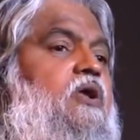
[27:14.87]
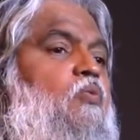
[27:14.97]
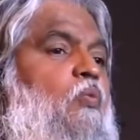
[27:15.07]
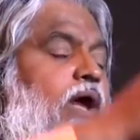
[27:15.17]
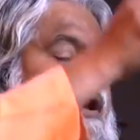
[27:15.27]

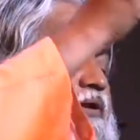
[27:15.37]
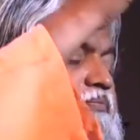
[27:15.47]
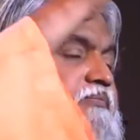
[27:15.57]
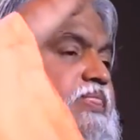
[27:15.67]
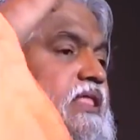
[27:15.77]
when
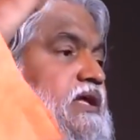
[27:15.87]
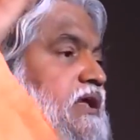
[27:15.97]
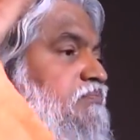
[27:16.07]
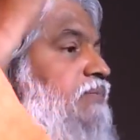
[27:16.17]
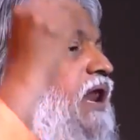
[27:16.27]

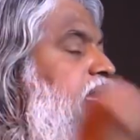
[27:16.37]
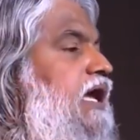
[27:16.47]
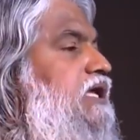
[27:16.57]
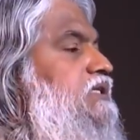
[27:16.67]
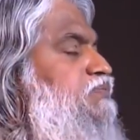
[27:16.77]

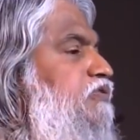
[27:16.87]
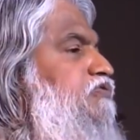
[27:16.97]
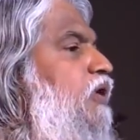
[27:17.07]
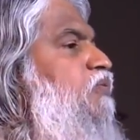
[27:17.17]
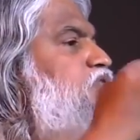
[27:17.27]
Malachi chapter
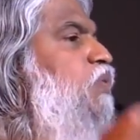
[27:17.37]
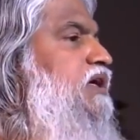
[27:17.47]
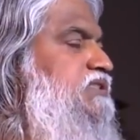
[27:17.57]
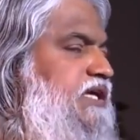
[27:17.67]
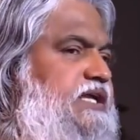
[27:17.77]
4 verse
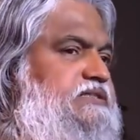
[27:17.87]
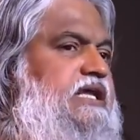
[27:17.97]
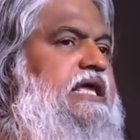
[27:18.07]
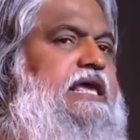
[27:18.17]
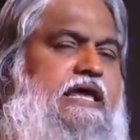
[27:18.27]
1 says,
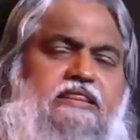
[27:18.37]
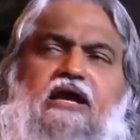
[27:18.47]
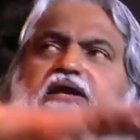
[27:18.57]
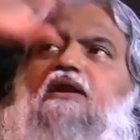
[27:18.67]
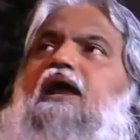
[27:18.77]
in the
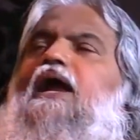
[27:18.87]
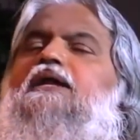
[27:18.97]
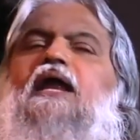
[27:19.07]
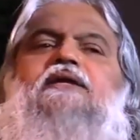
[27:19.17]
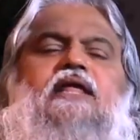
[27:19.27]
great
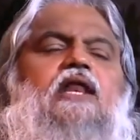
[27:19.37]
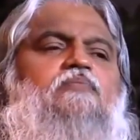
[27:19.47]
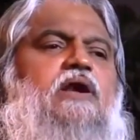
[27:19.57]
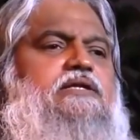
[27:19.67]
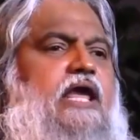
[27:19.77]
and
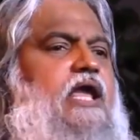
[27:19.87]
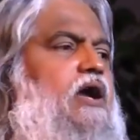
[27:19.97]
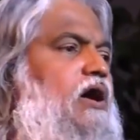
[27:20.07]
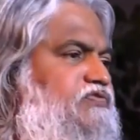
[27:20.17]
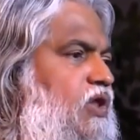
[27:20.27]
terrible day
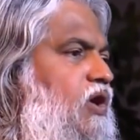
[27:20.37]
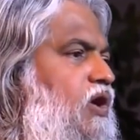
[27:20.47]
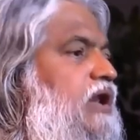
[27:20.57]
of the Lord